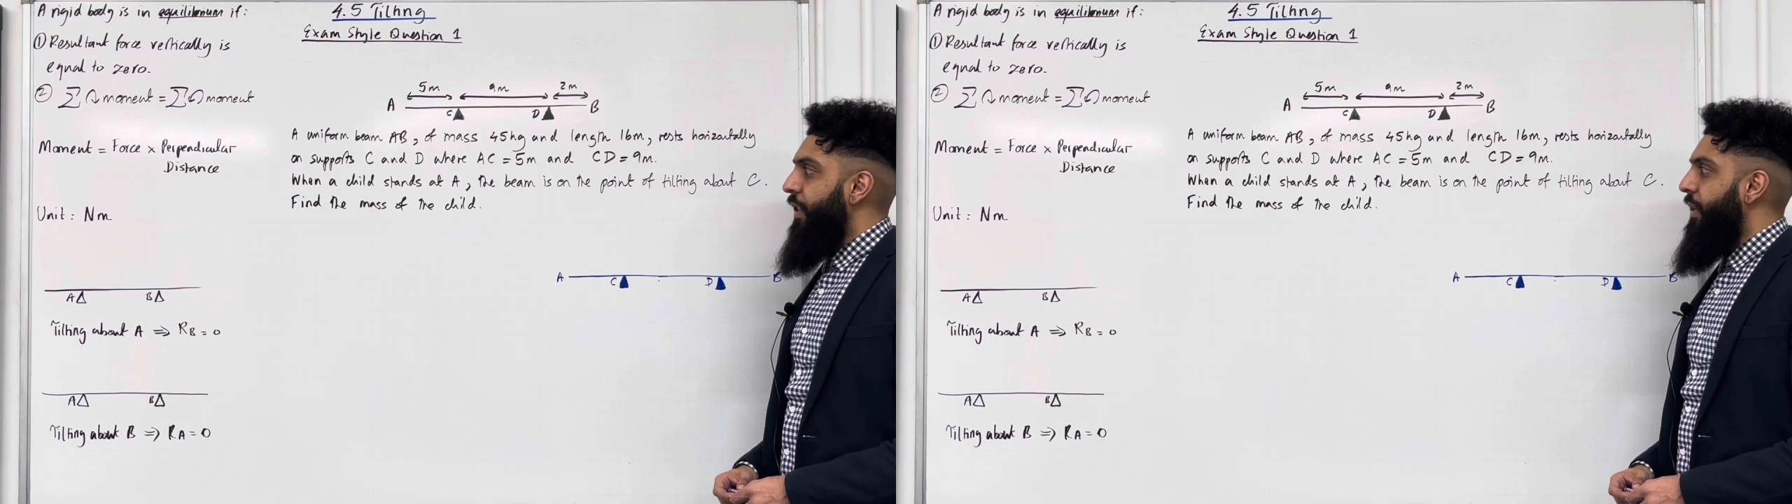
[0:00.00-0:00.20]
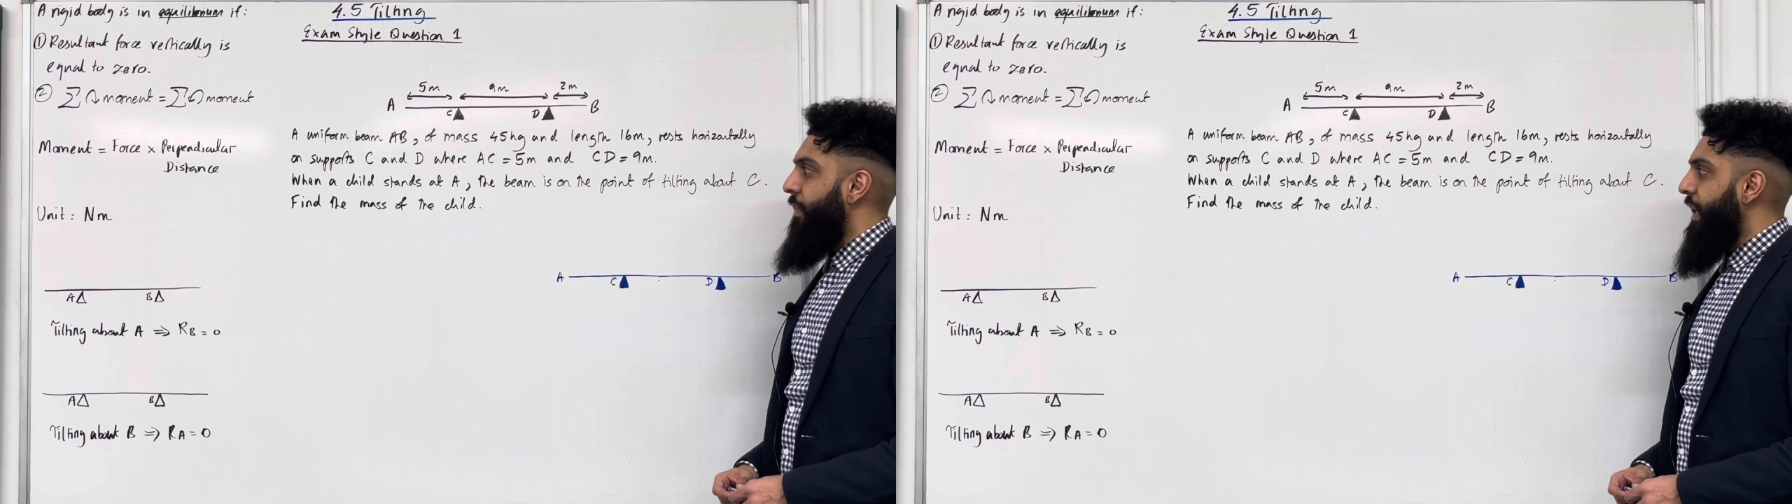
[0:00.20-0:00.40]

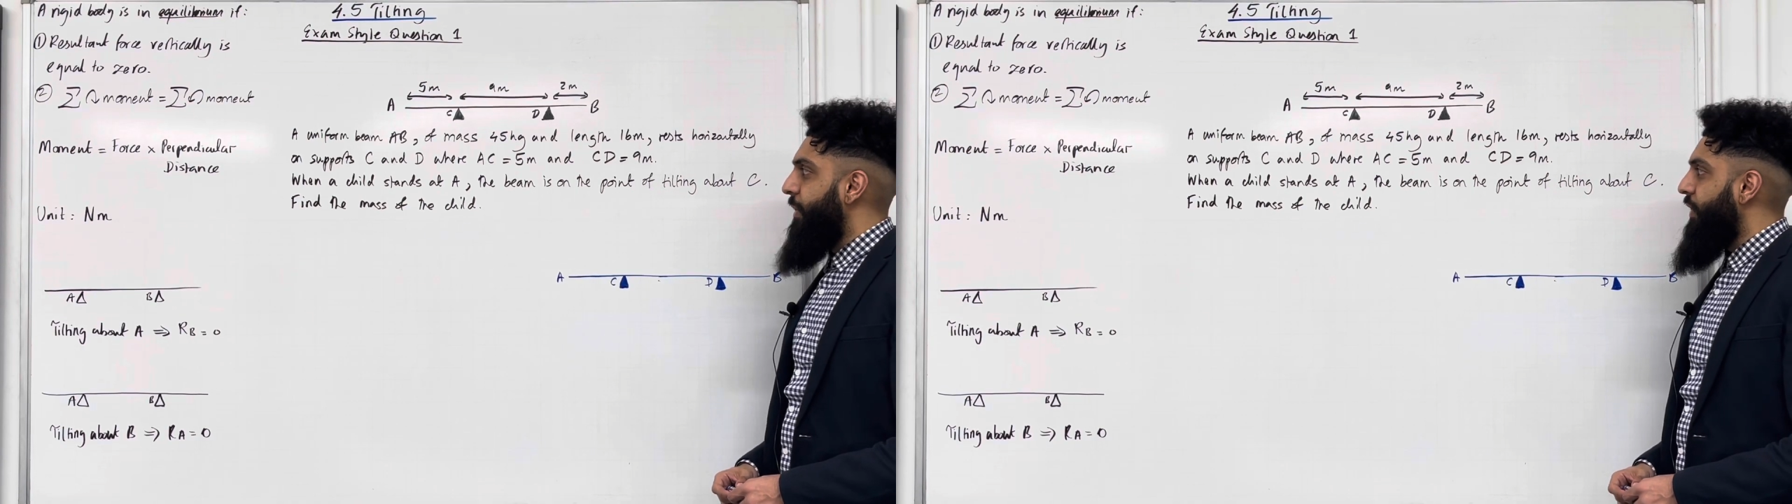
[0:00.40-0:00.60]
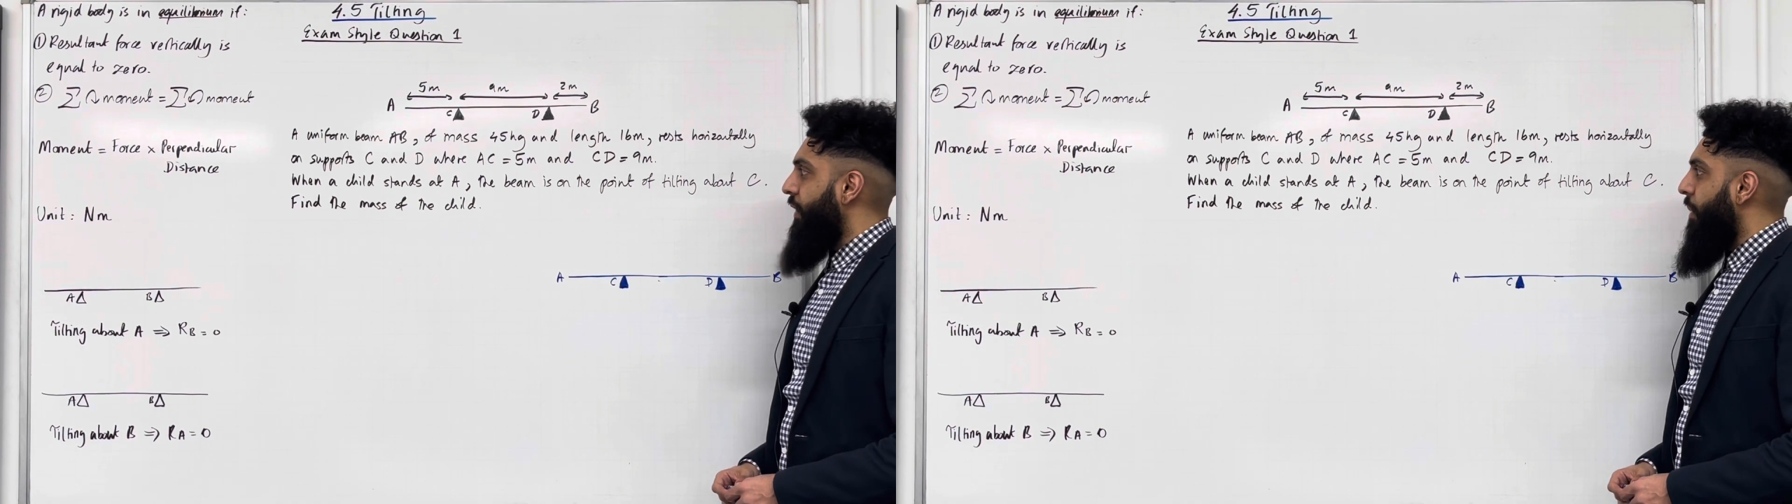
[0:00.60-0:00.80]
the beam
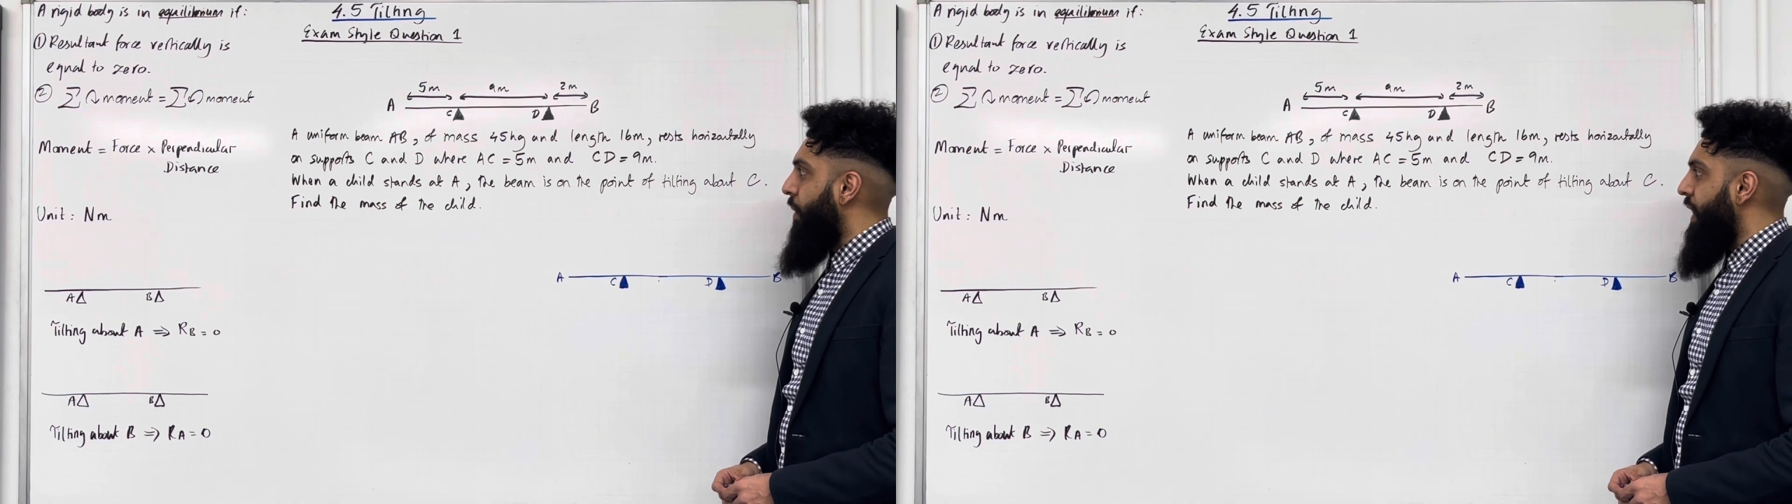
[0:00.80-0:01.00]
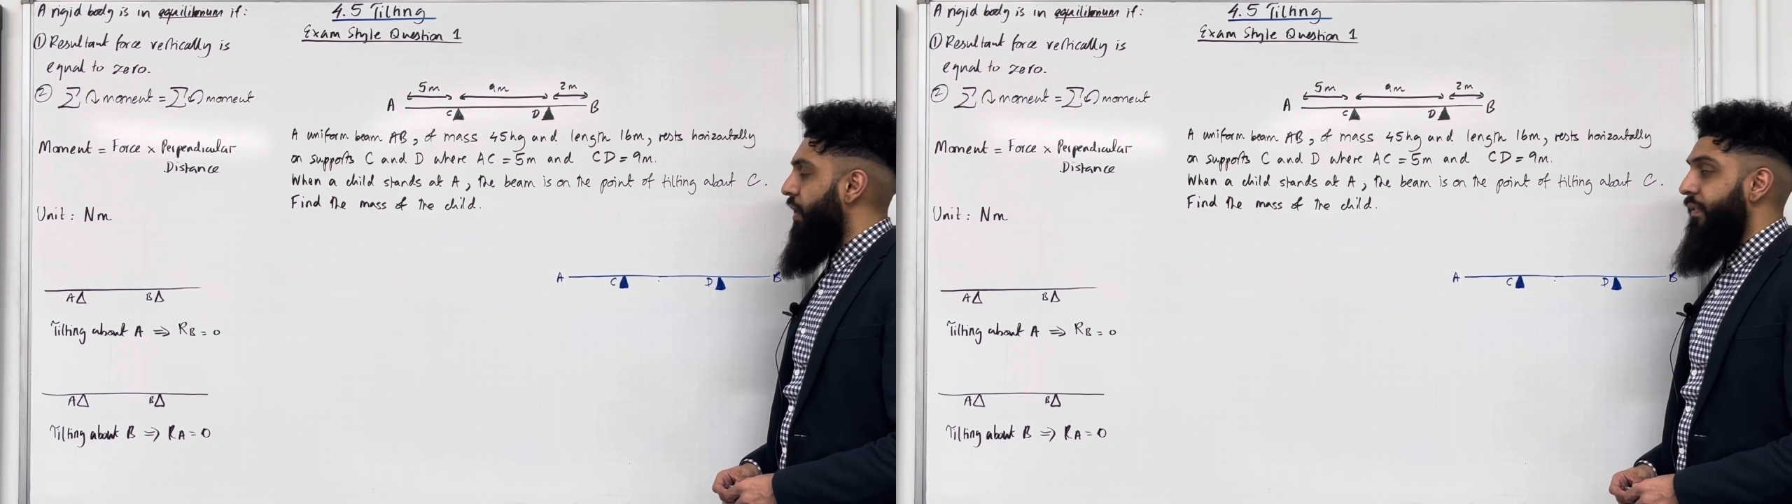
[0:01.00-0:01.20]
is on the point